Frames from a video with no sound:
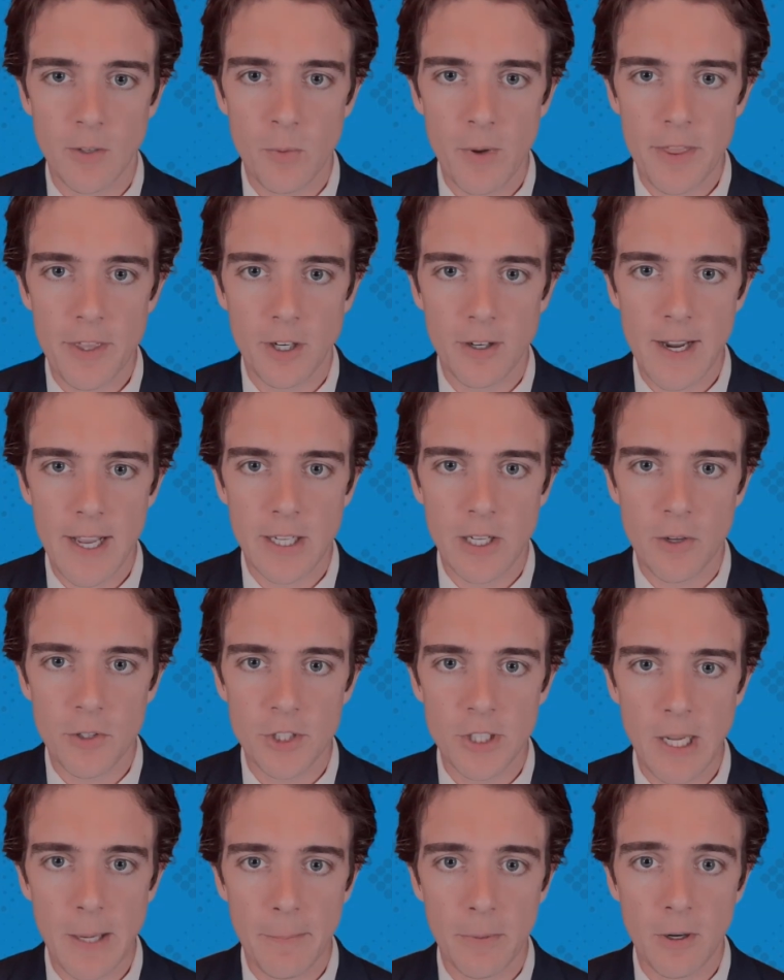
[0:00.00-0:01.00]
with your echo
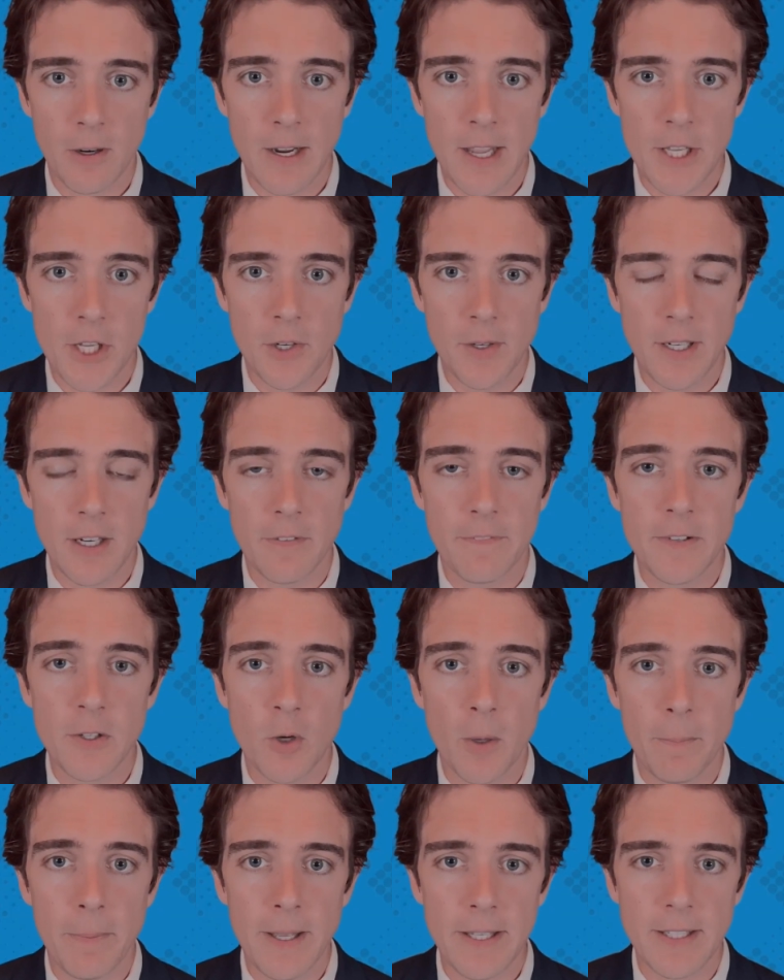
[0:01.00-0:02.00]
chamber and you need a few
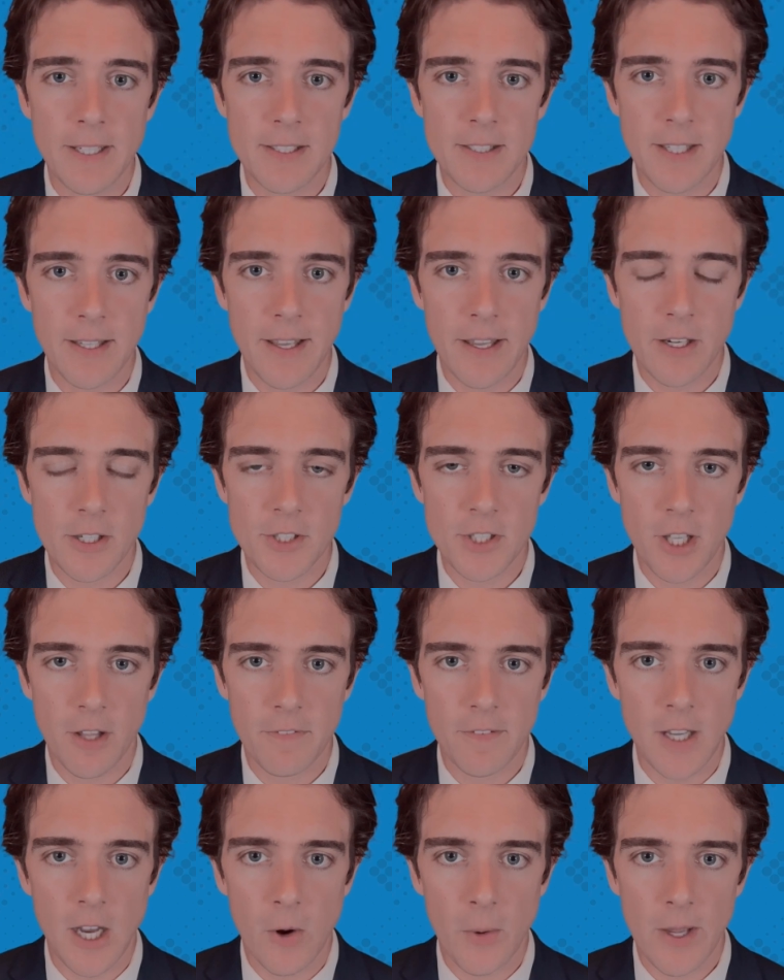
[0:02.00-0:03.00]
opinions to get
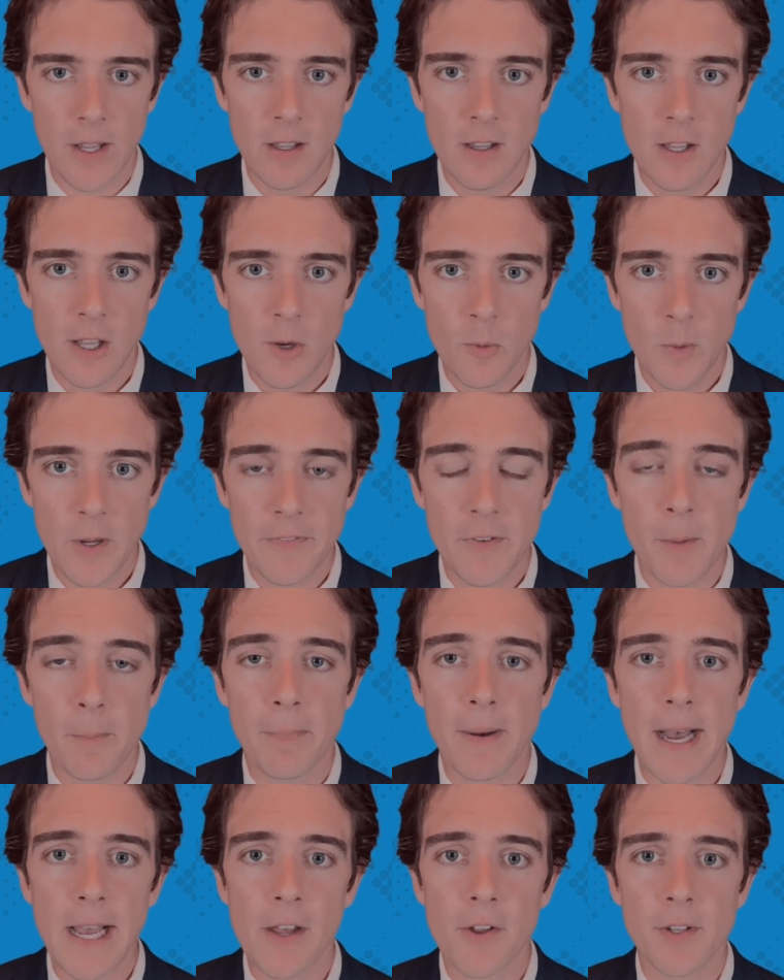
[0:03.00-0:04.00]
yourself going, we've
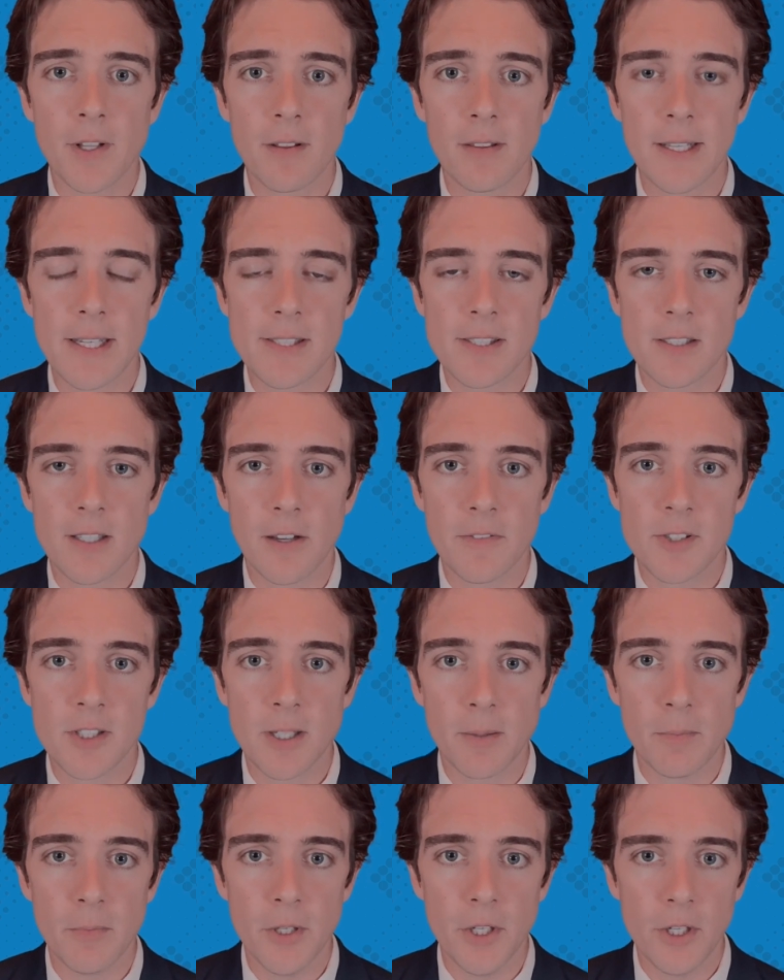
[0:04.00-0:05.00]
compiled a list of
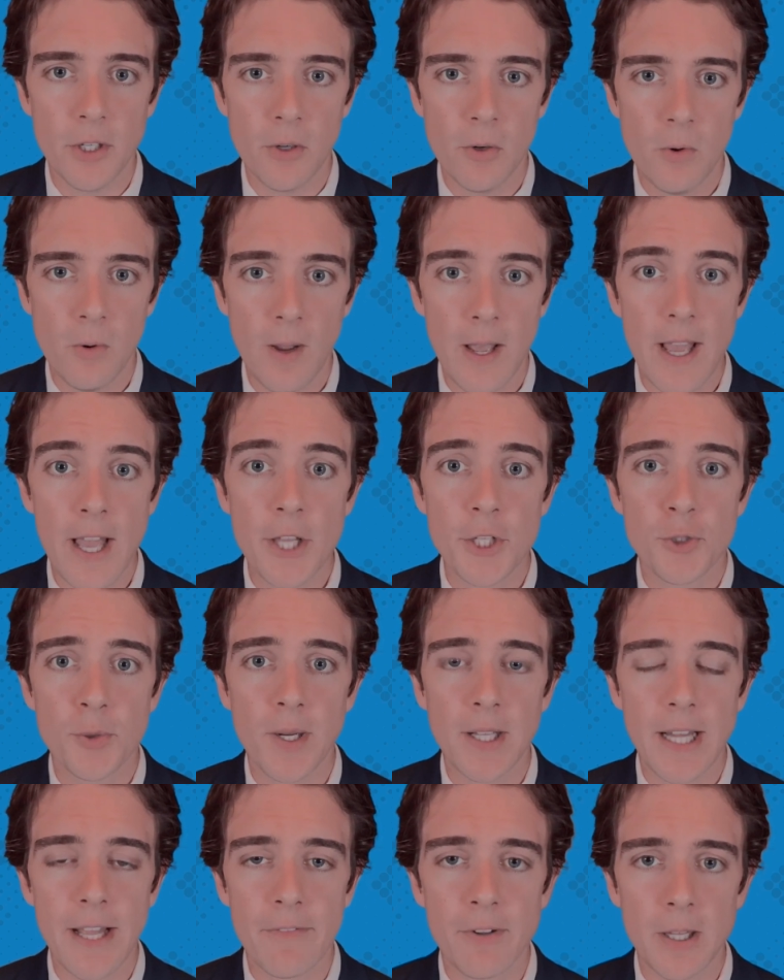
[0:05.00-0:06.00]
some new
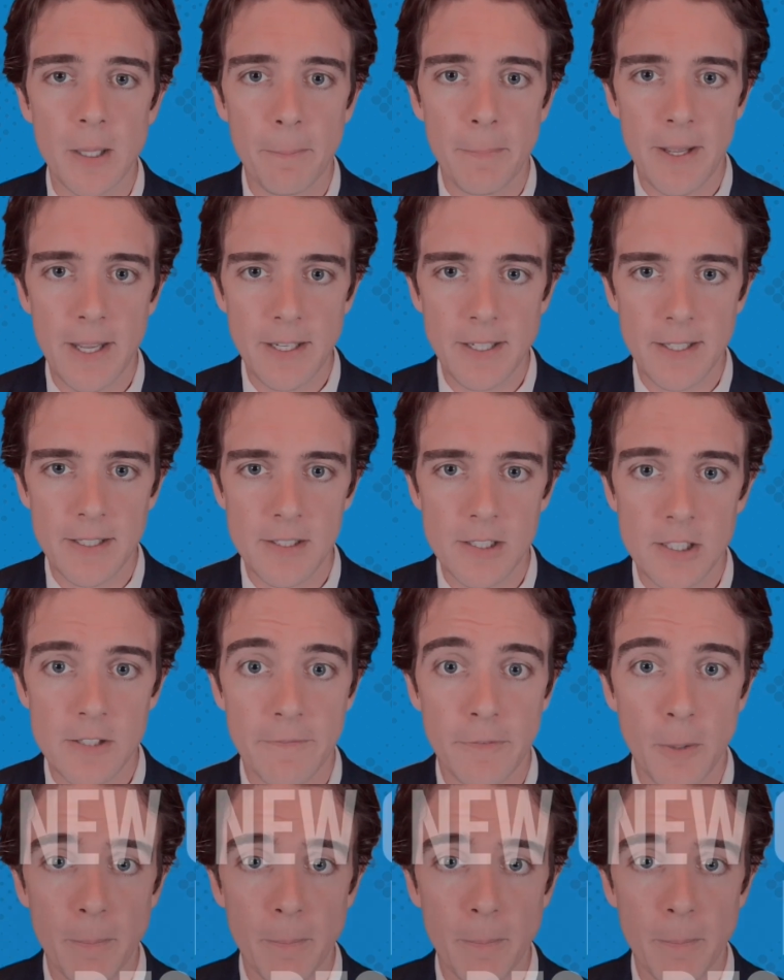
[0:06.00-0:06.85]
entry-level opinions for